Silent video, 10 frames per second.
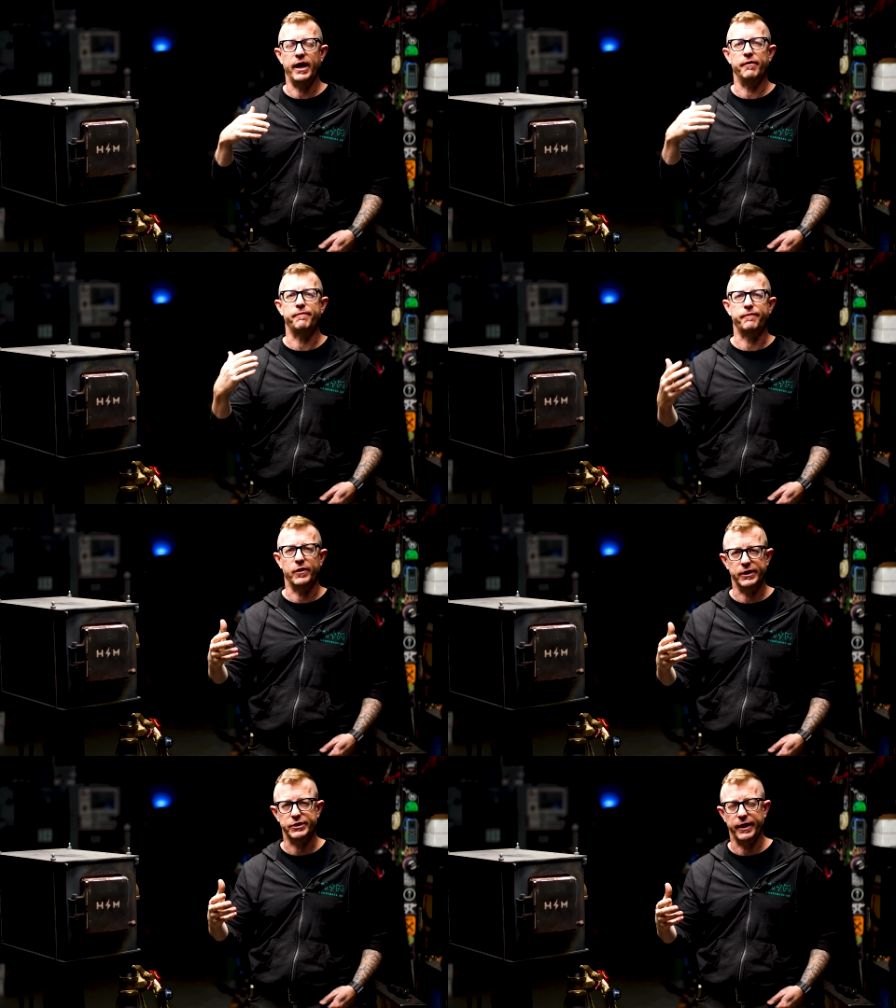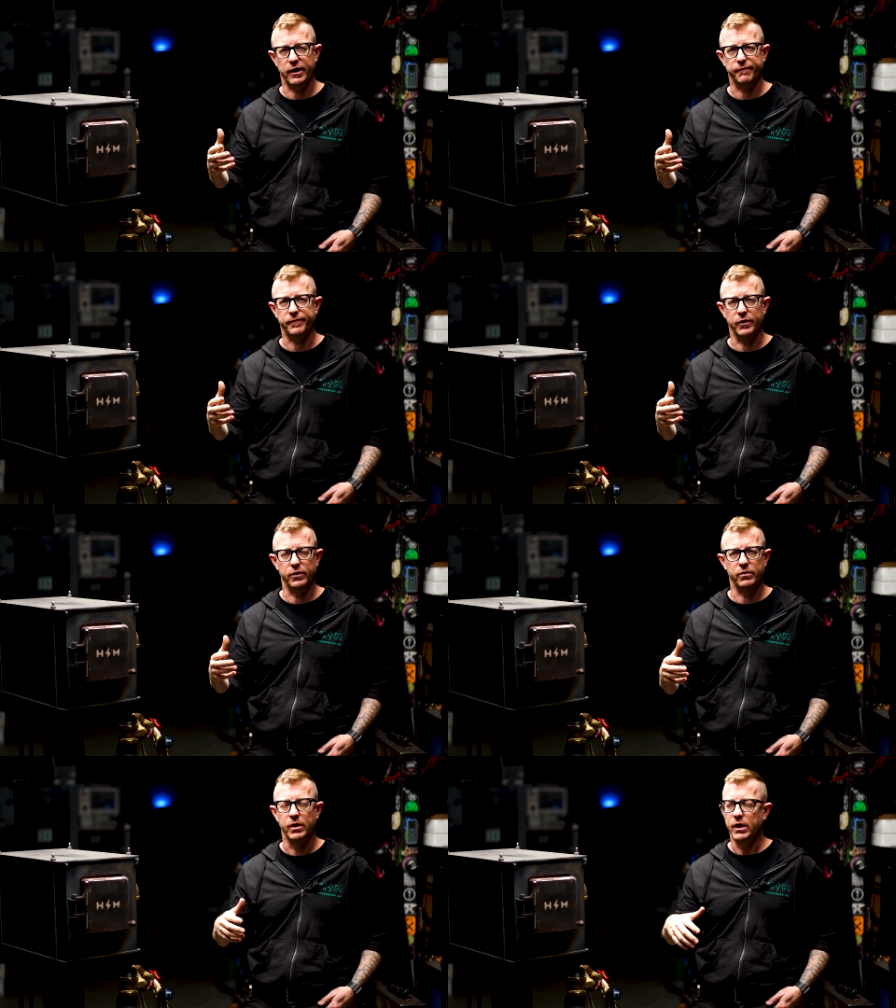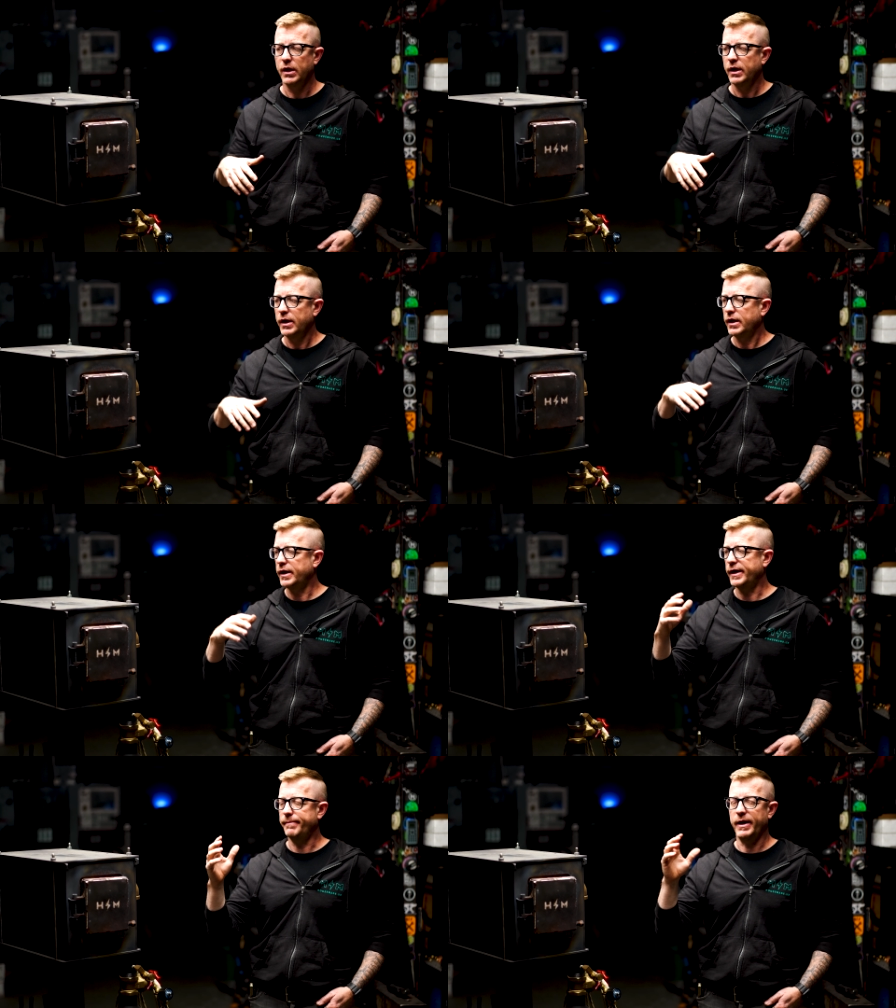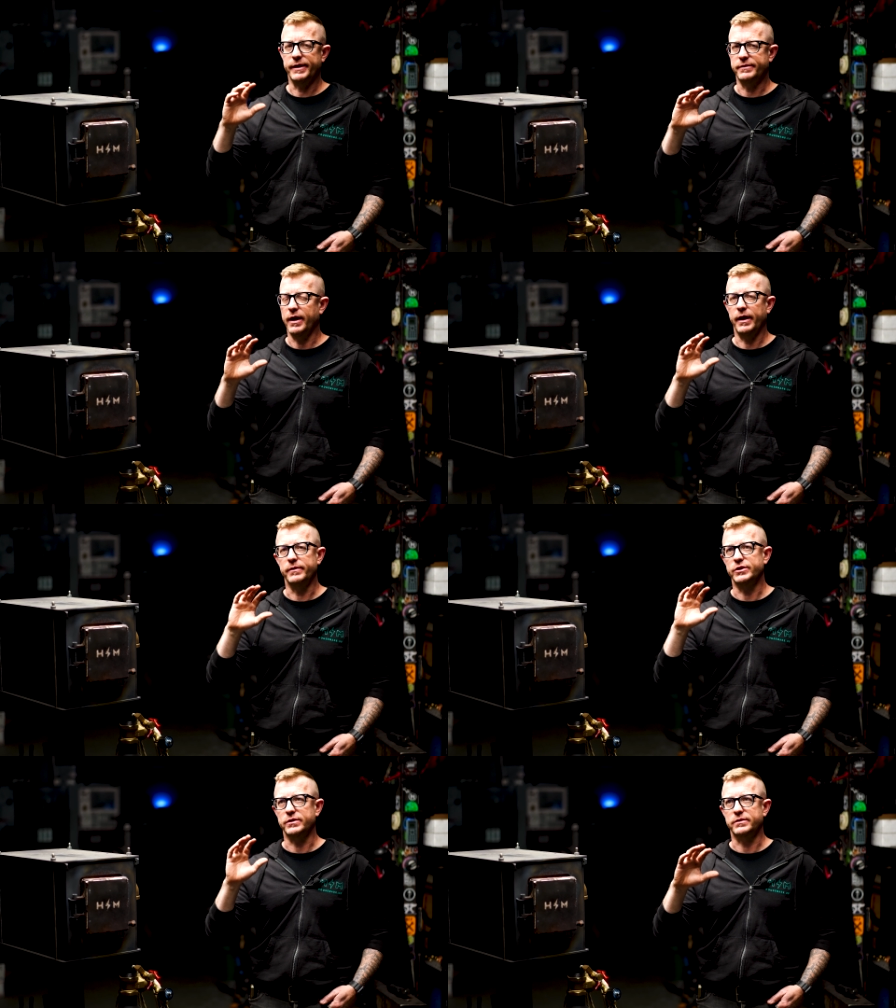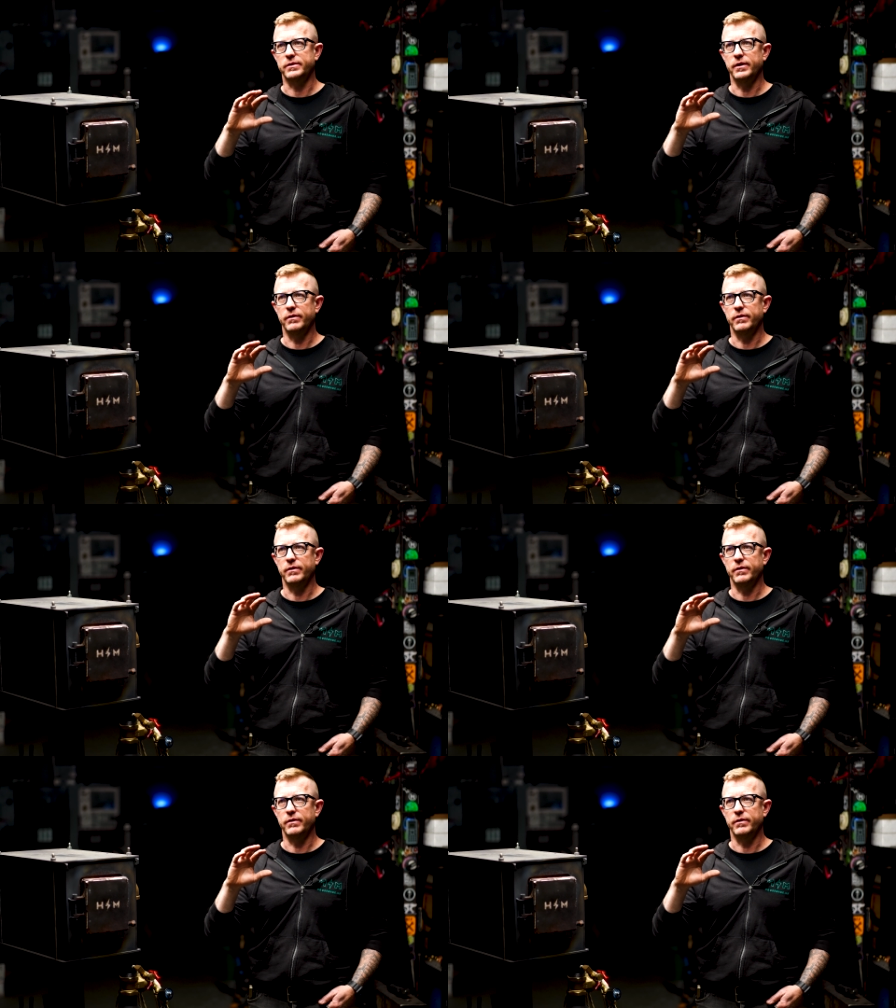have fresh airflow. Um, I, I just